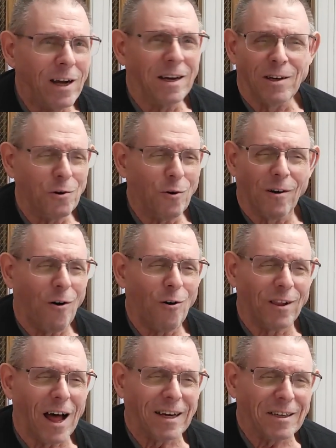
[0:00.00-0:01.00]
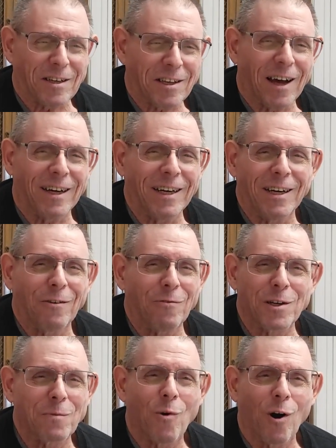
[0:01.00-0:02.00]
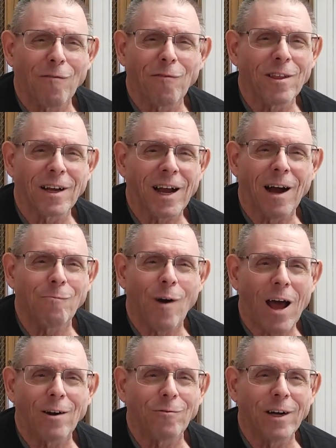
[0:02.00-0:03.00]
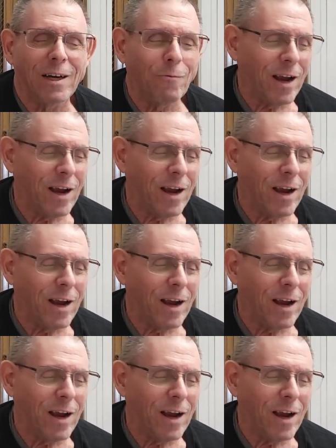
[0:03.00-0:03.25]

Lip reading: We didn't do a whole lot of studying. It was more for the camaraderie.